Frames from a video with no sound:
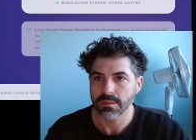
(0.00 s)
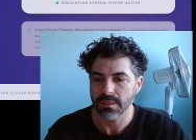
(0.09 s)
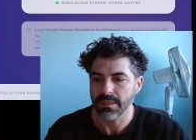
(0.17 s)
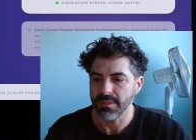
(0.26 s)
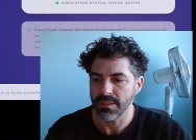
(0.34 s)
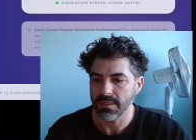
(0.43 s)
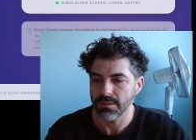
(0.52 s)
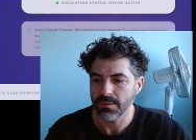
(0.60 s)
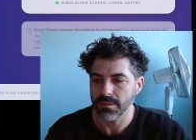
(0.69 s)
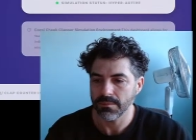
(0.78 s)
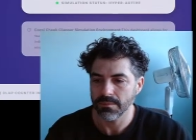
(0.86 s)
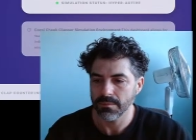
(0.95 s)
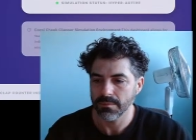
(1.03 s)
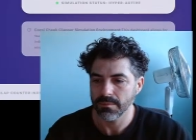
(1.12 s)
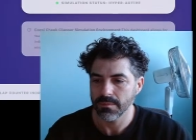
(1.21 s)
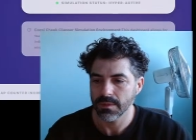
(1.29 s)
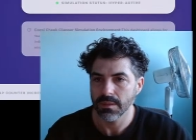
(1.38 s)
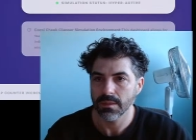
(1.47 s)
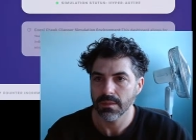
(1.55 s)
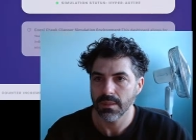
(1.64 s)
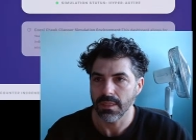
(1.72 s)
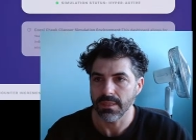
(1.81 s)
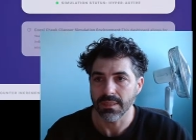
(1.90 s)
give it this one.
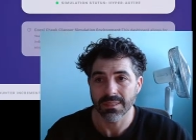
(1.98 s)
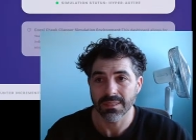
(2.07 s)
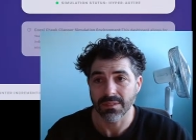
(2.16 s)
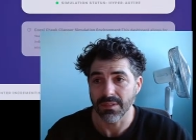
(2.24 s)
And then let's give it a